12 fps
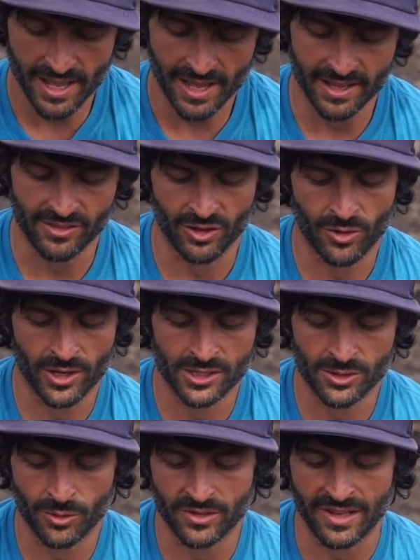And the
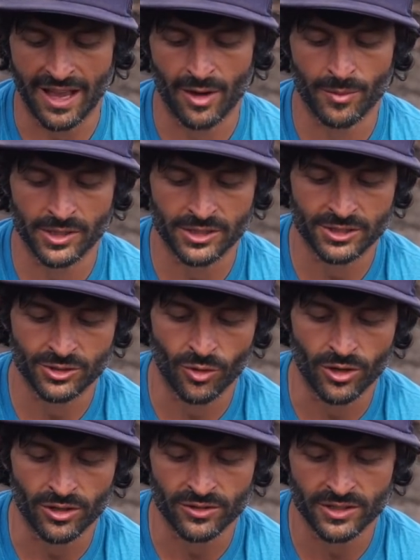question was, how much
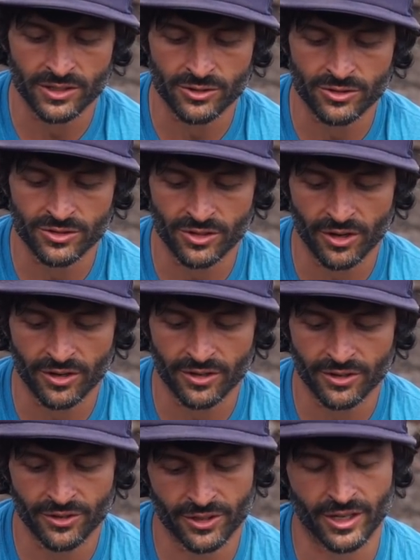soil did you start
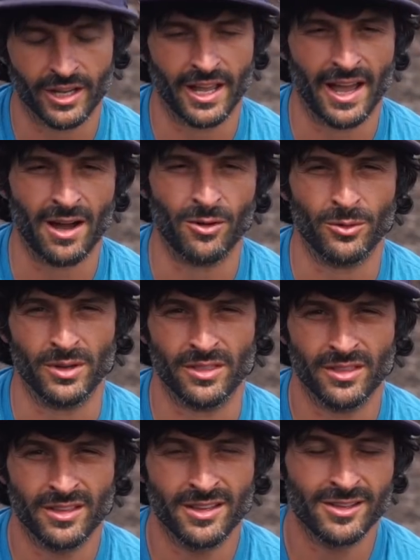your cacao with?
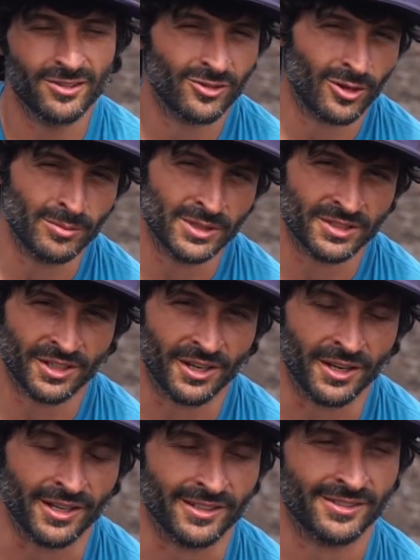So I'm just going
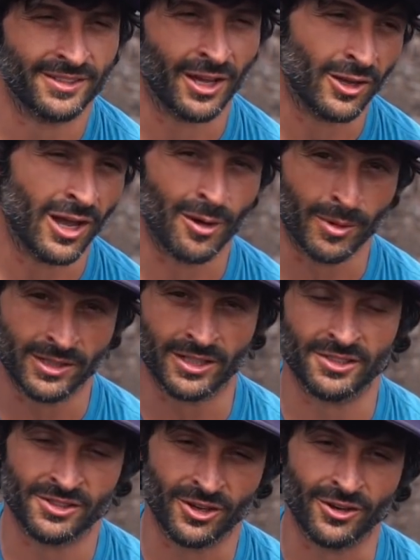to tell you how much I
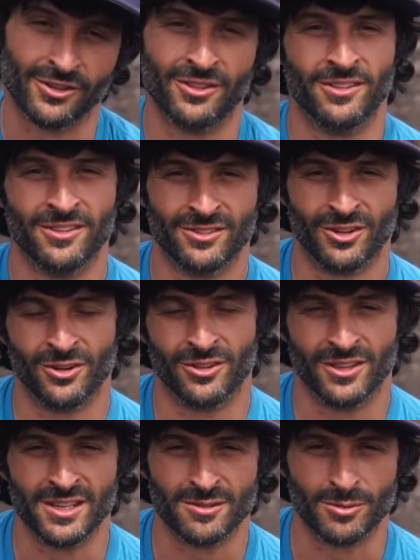started
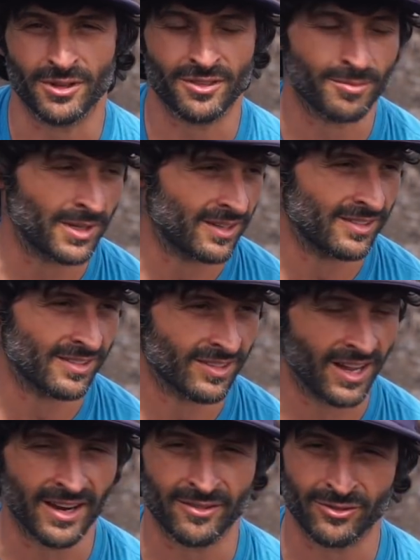these with because it's
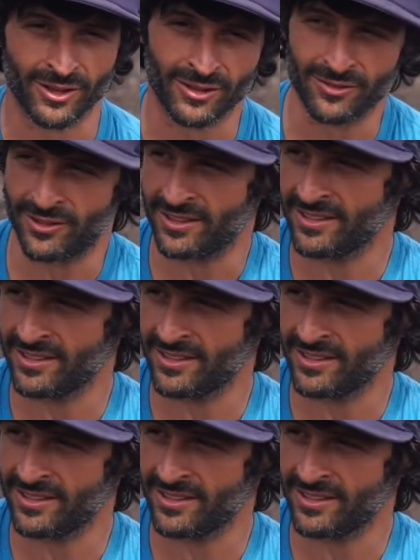kind of relevant.